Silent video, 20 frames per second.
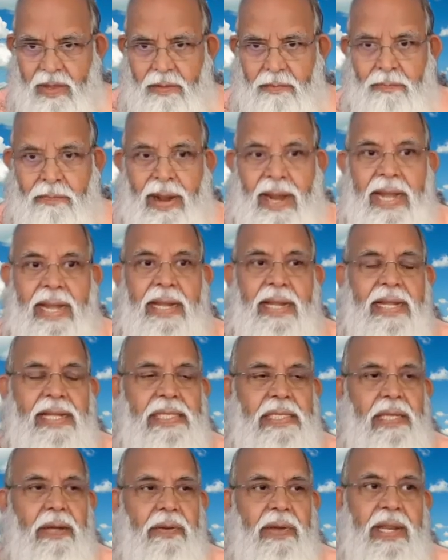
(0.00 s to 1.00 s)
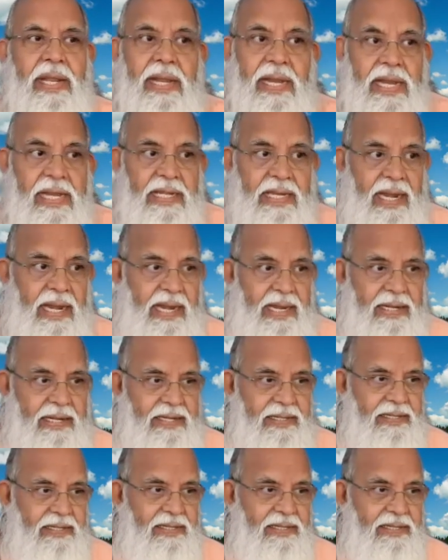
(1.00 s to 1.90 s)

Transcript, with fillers: Mind is covering intellect.